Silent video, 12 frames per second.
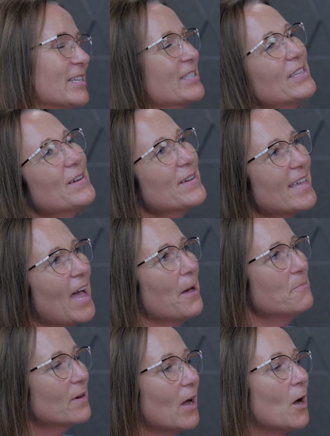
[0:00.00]
So
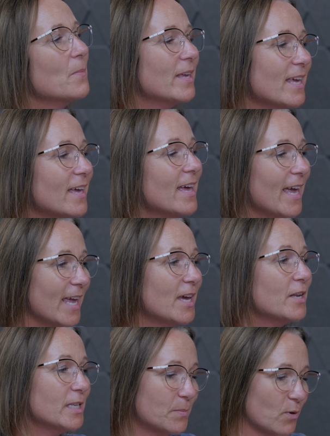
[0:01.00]
yeah, but he
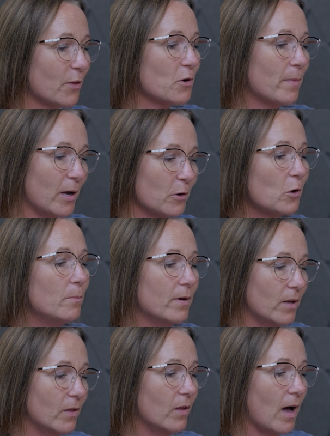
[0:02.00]
and his brother, my Uncle
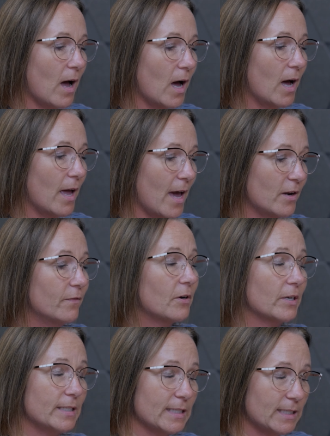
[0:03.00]
Bill, had a
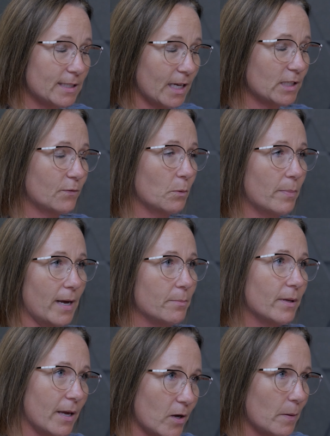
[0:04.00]
very successful
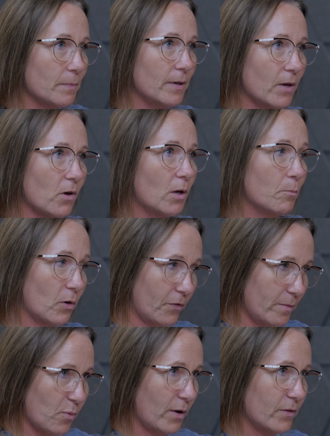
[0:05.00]
pipeline company called
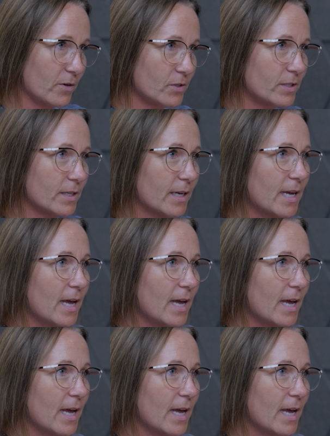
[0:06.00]
Murphy Brothers.